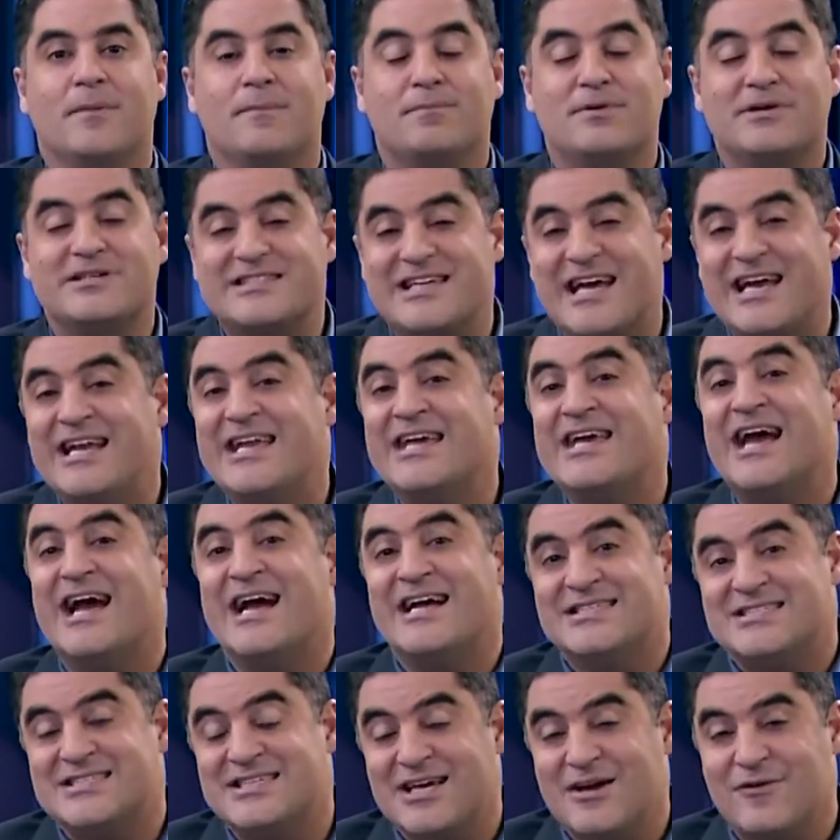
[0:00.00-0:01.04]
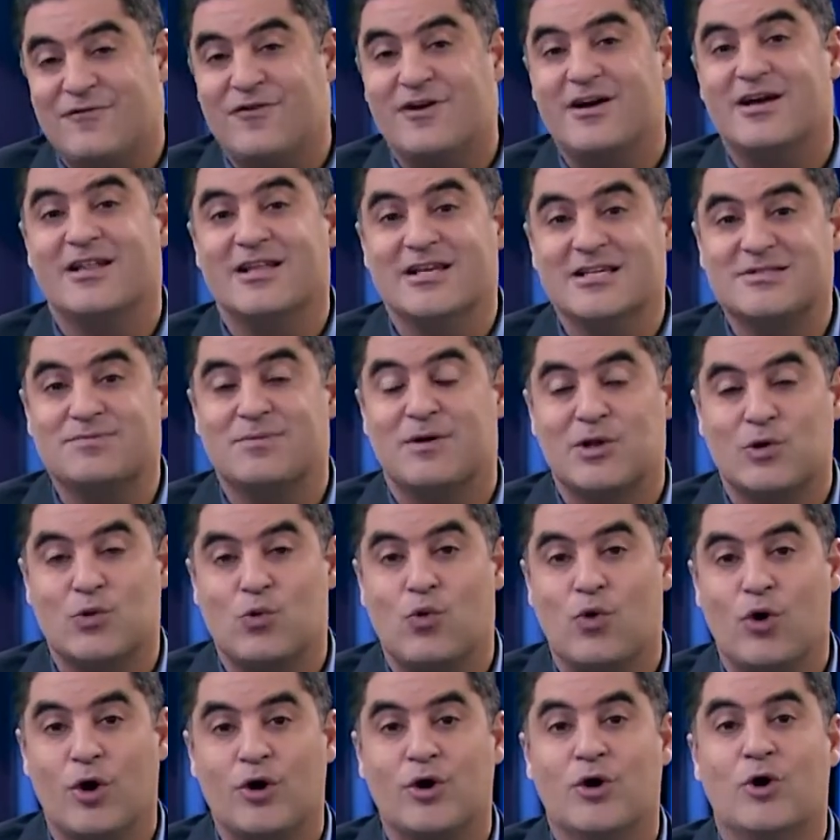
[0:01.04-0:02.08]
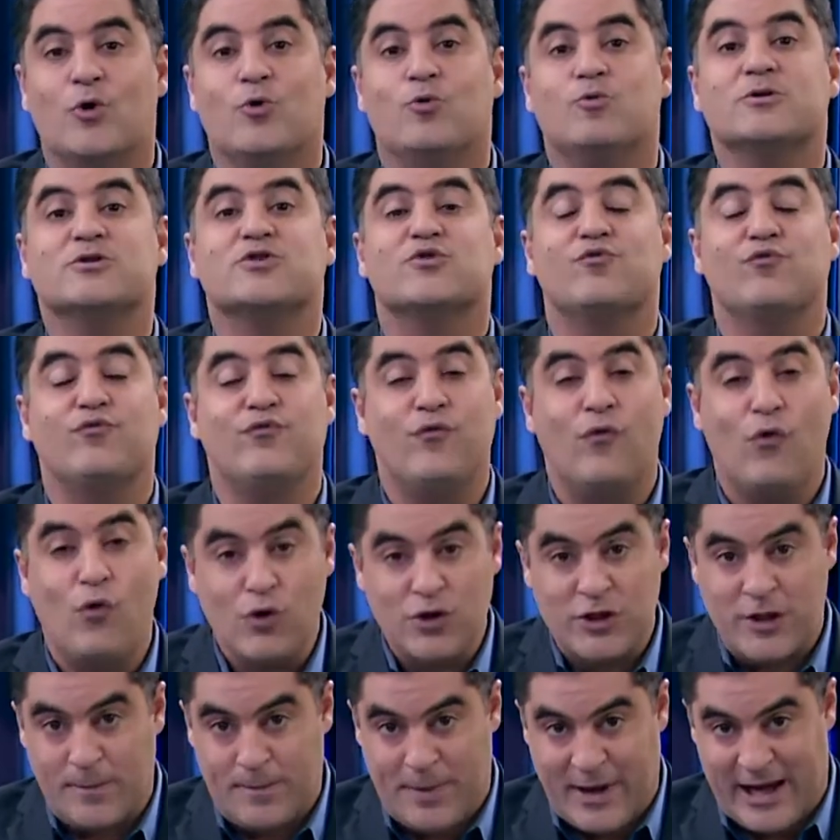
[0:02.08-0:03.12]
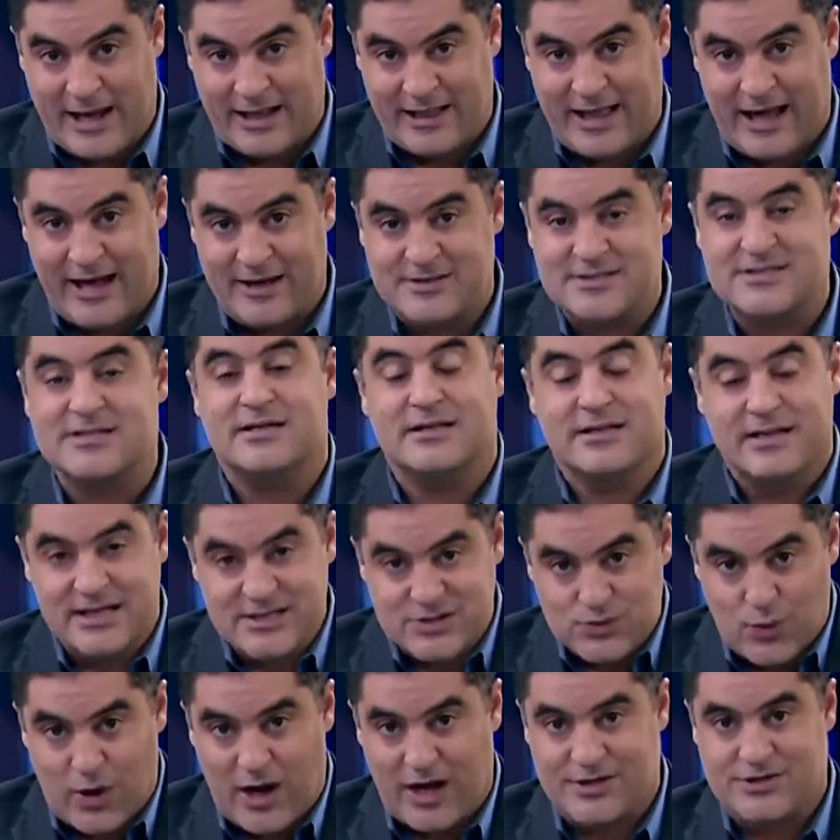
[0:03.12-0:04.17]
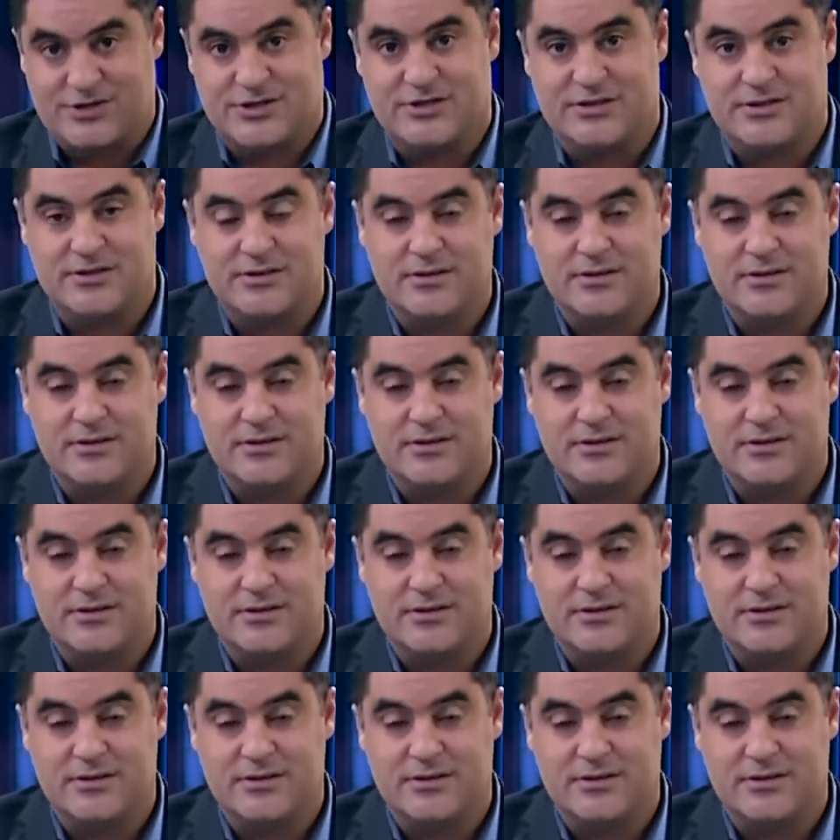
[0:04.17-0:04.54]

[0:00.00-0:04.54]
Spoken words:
pretending as if Elizabeth Warren was for the bailouts. Let's watch it.